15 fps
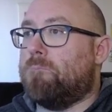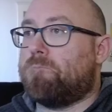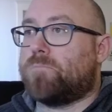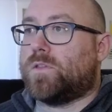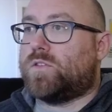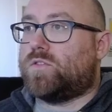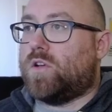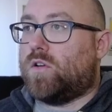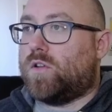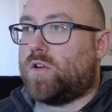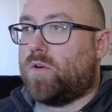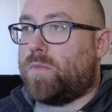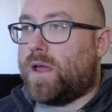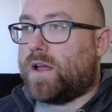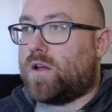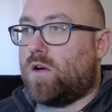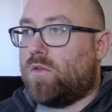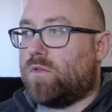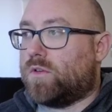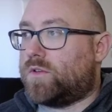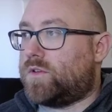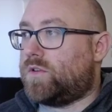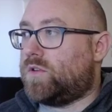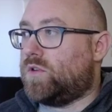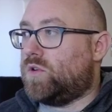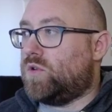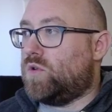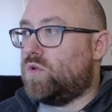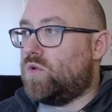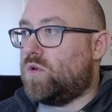So to go back over
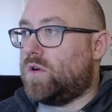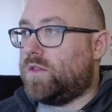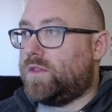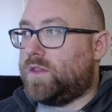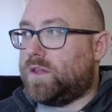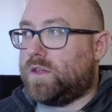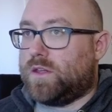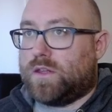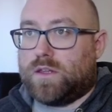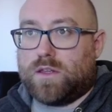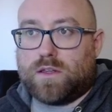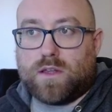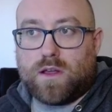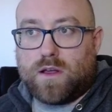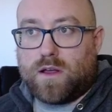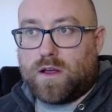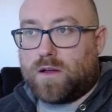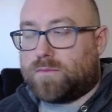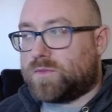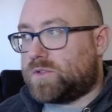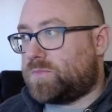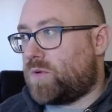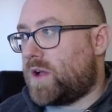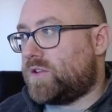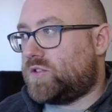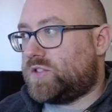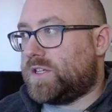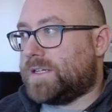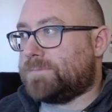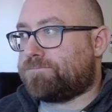to the
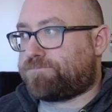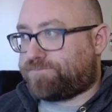spreadsheet,